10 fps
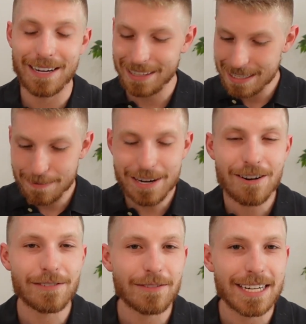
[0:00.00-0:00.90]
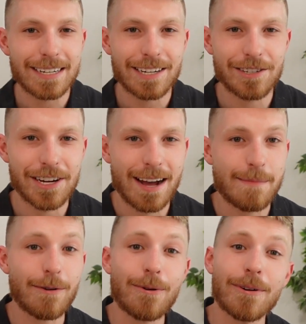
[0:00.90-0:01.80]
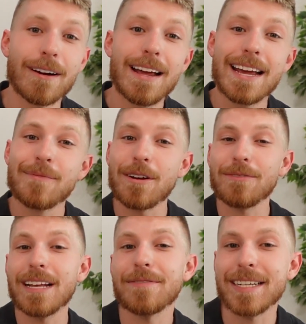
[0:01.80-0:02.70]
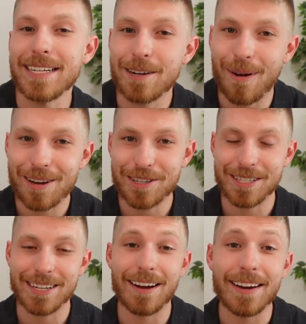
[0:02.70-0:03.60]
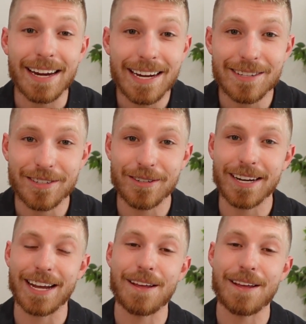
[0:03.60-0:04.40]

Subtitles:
It lets me know if I've done a good job or if I've left any questions unanswered.